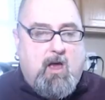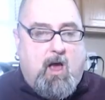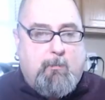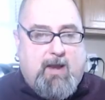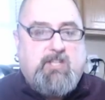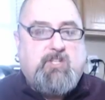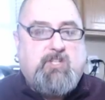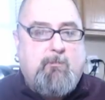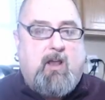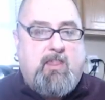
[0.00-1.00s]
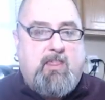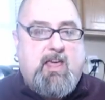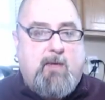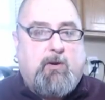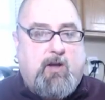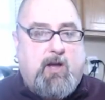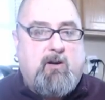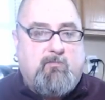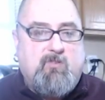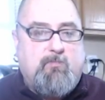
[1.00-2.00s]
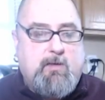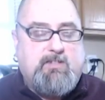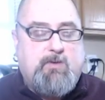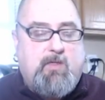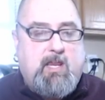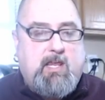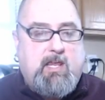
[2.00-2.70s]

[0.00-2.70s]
But I turned him on to the I Am A Creator movement so that he